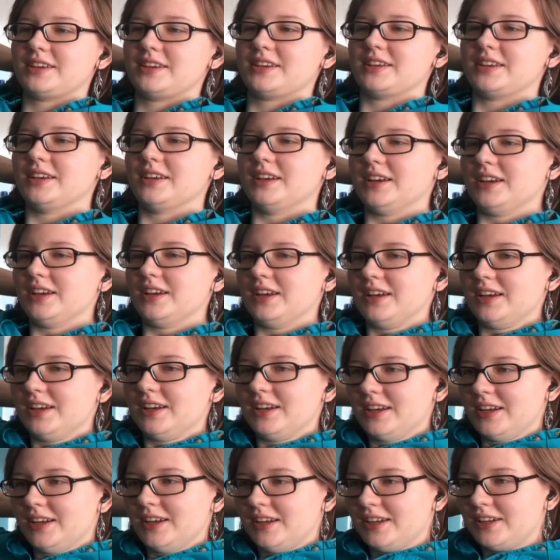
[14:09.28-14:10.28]

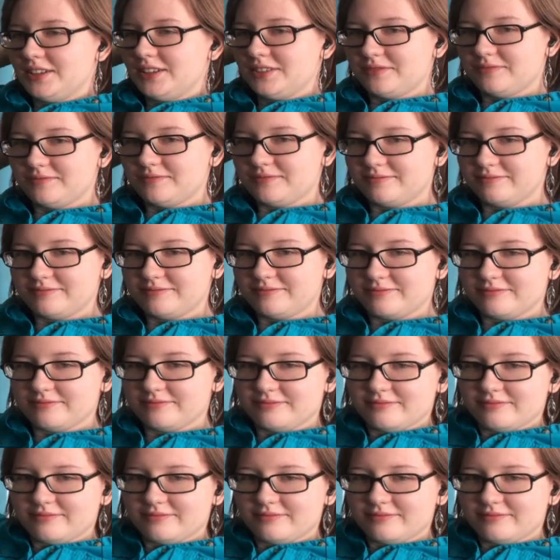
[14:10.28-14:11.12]
No one is speaking in this clip.